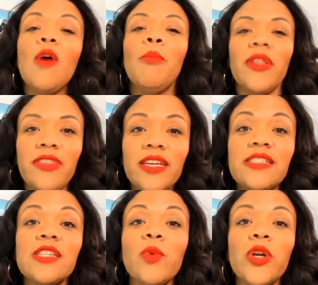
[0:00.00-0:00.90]
But this
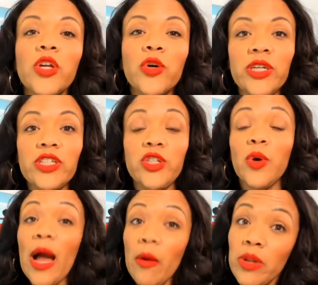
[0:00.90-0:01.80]
is what you're going to do.
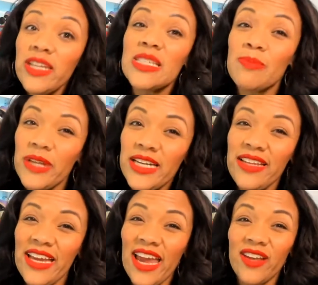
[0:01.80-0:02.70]
I will explain at
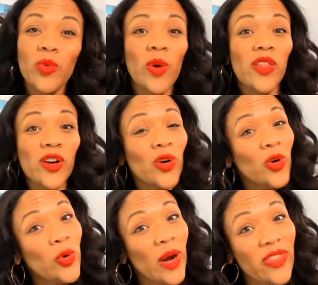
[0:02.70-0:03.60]
the end
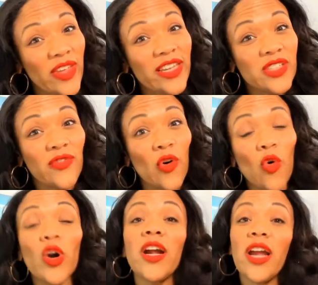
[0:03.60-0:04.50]
who I think it's
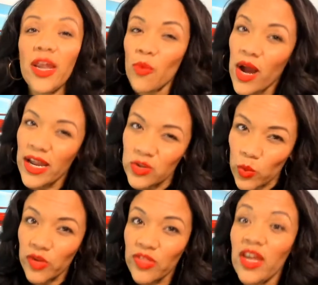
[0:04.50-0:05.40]
for and why it's
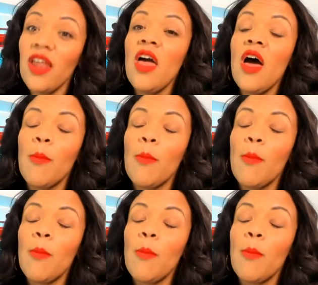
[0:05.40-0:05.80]
worth it.